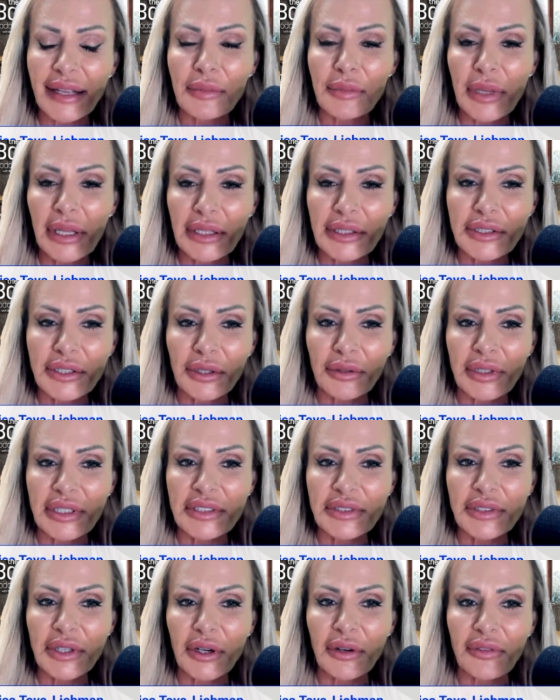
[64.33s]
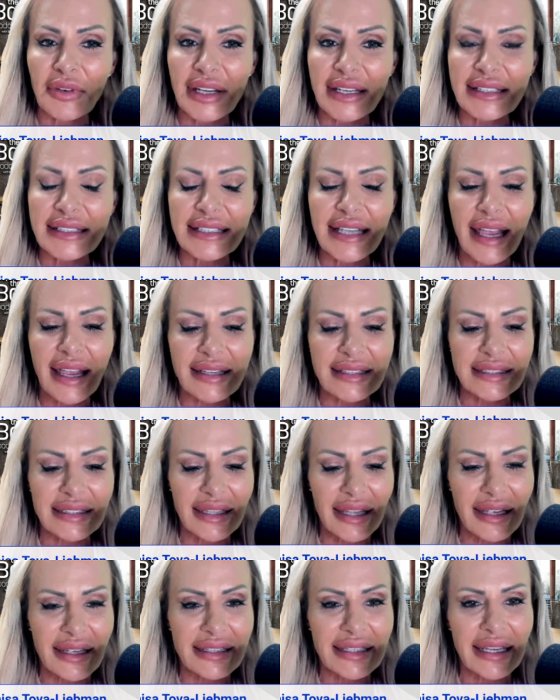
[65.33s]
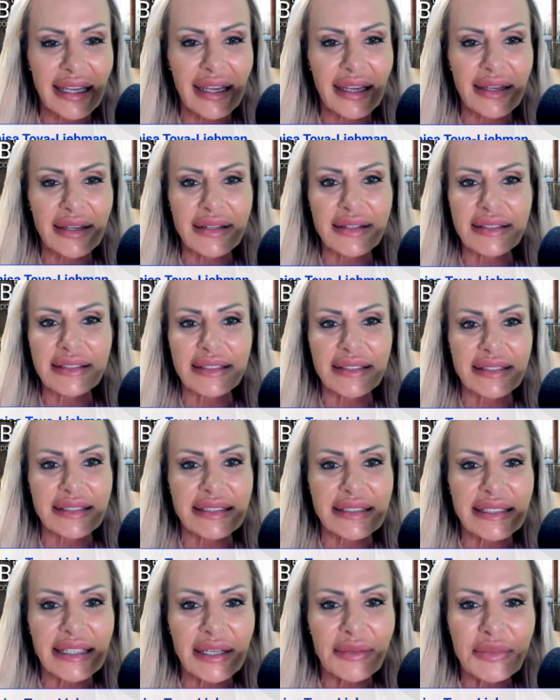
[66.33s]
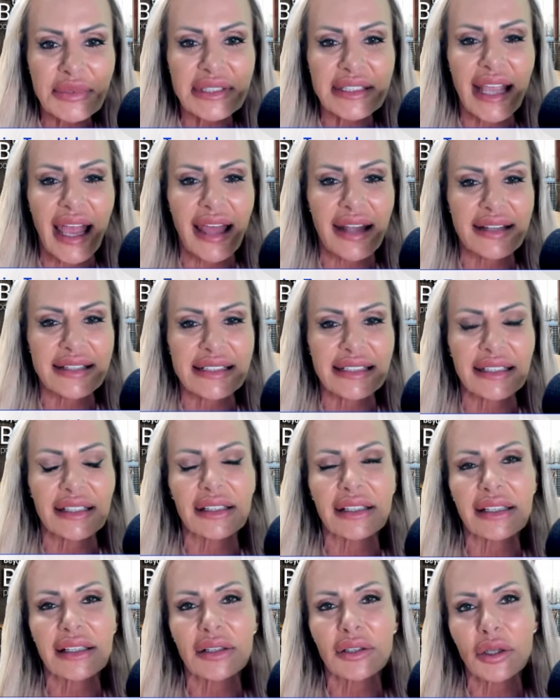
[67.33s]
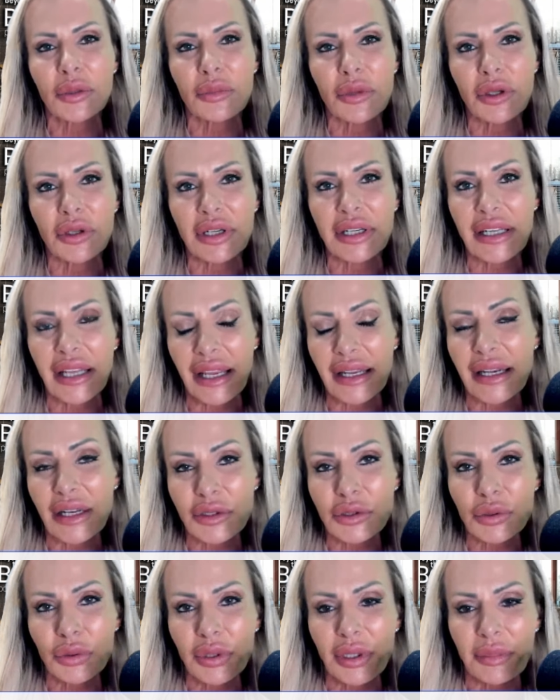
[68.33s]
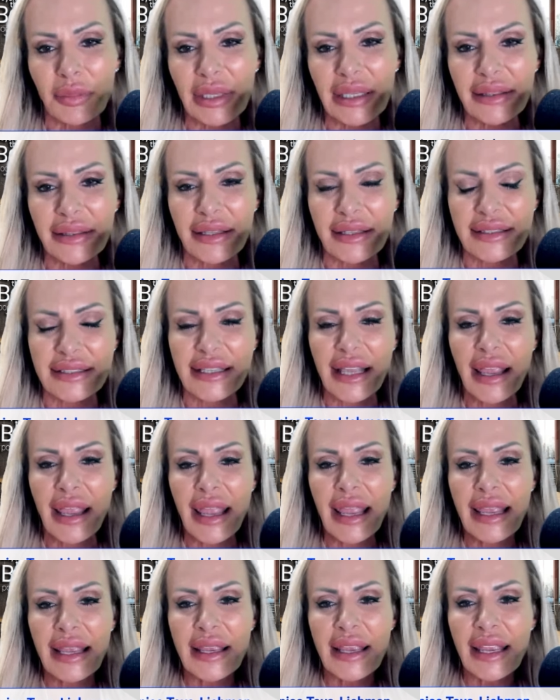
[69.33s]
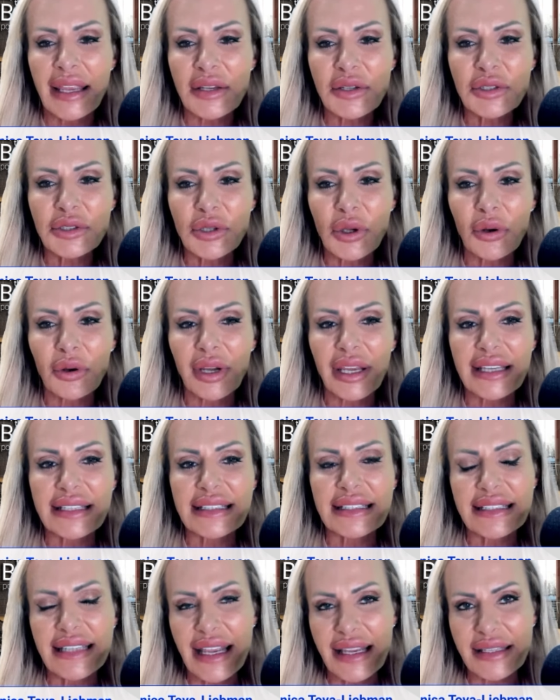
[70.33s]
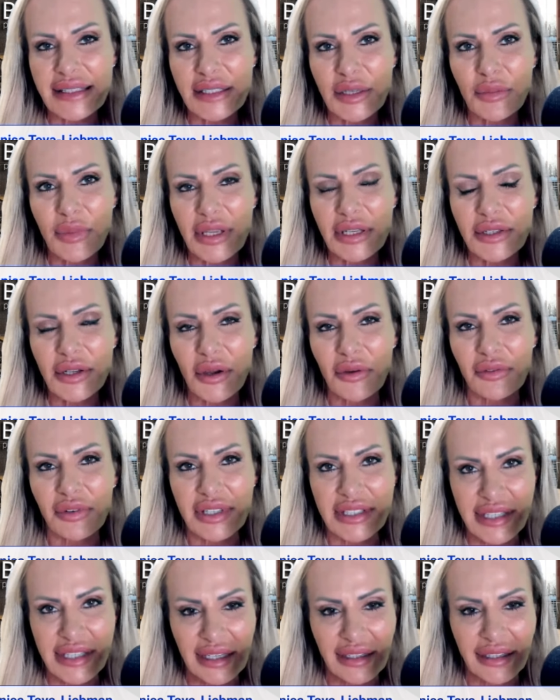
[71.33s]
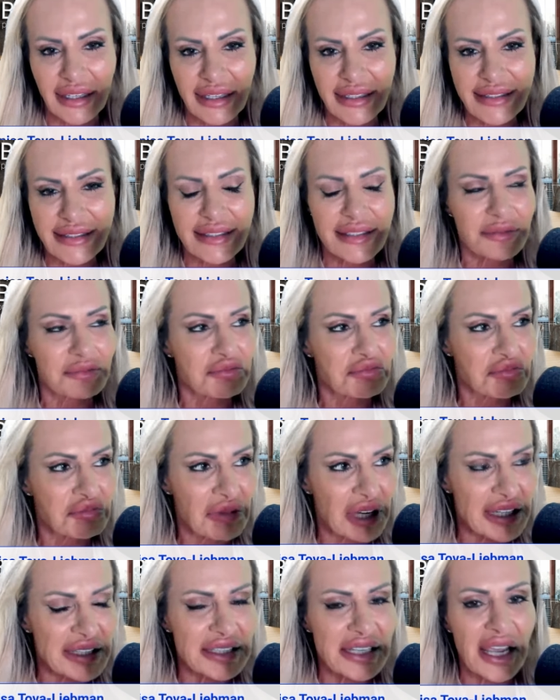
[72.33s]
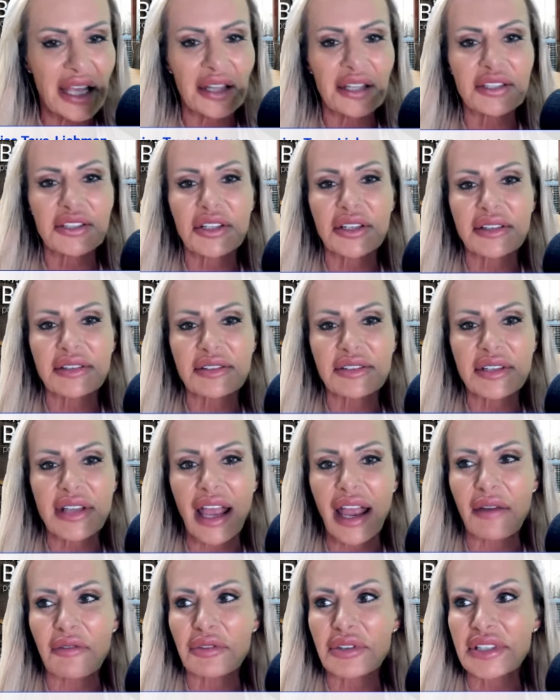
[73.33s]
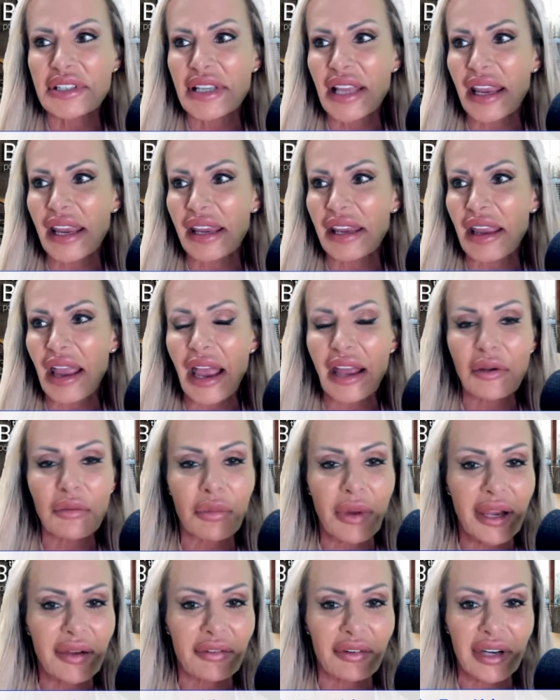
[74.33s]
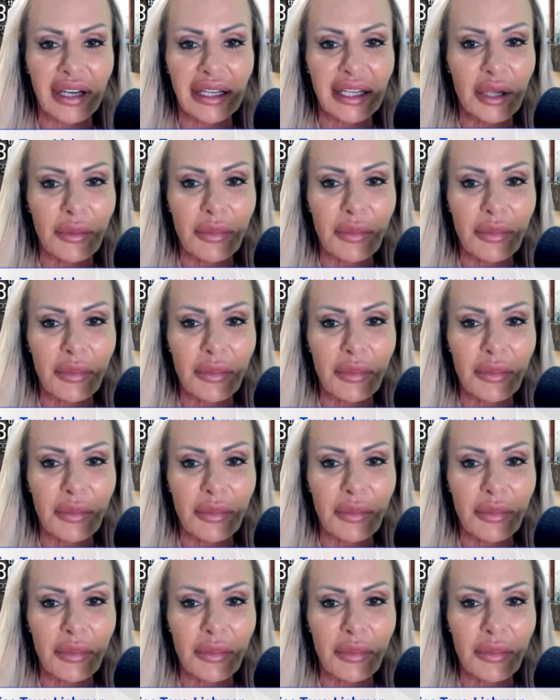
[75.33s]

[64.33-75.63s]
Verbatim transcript: and military service, has led his esteemed status in the legal community. And I truly mean this. His story is a testament of resilience, intelligence, I would say unwavering